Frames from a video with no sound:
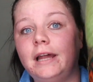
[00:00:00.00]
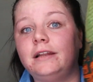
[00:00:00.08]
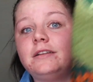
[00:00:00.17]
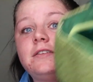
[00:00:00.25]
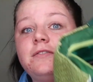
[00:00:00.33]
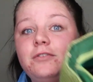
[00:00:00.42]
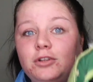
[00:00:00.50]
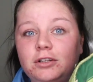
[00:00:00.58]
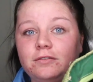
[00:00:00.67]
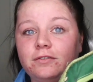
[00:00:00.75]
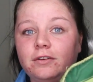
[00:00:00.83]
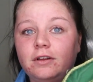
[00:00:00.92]
and it's full
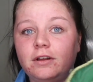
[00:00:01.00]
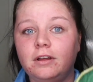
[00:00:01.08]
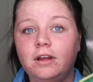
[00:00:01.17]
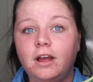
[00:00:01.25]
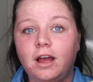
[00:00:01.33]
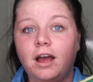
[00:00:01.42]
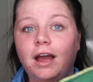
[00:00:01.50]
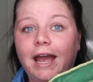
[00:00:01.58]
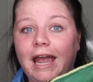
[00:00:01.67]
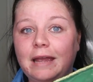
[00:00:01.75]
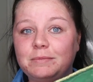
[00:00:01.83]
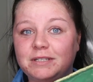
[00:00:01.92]
of
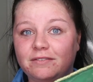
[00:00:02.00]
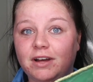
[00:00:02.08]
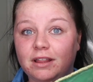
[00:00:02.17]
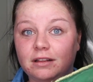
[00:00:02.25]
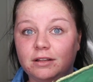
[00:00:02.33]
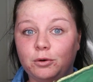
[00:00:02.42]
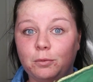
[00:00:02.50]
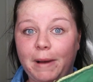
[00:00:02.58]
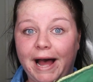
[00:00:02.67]
heaps of other little